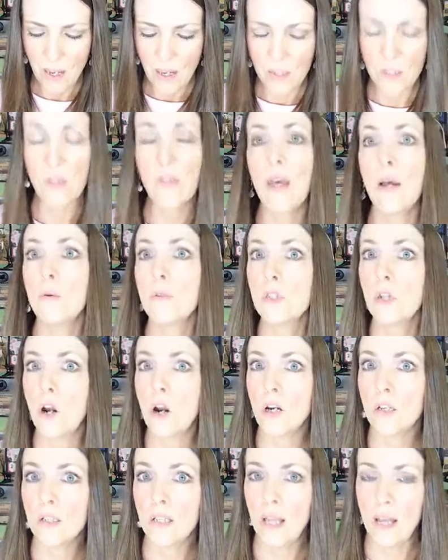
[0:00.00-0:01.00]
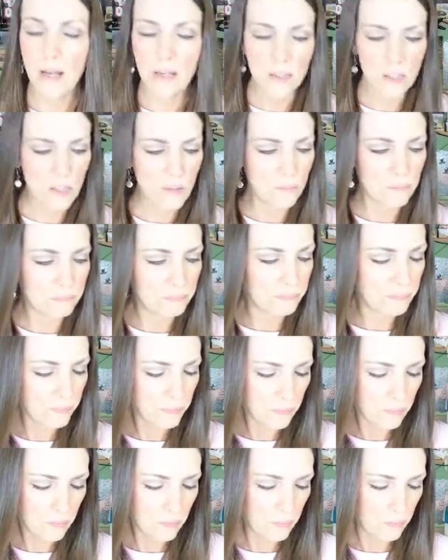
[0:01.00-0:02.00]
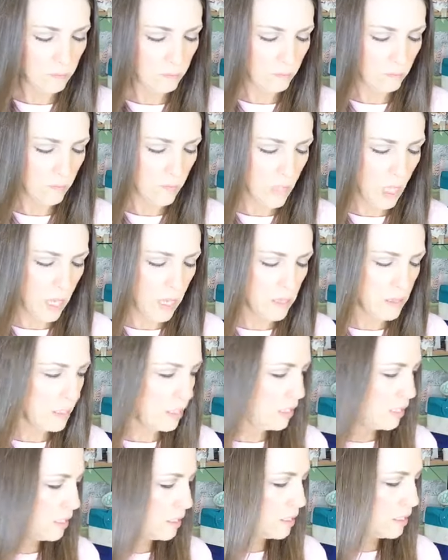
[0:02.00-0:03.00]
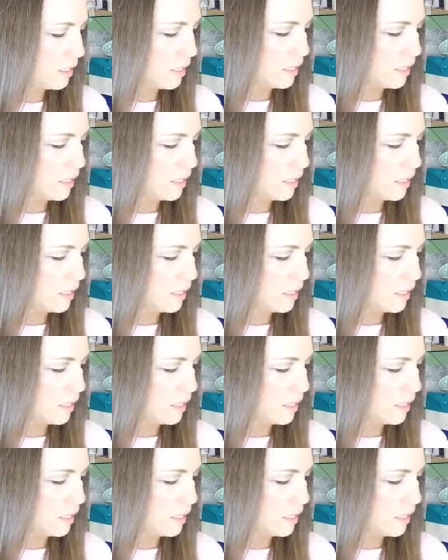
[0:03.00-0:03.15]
So that was card class. And then,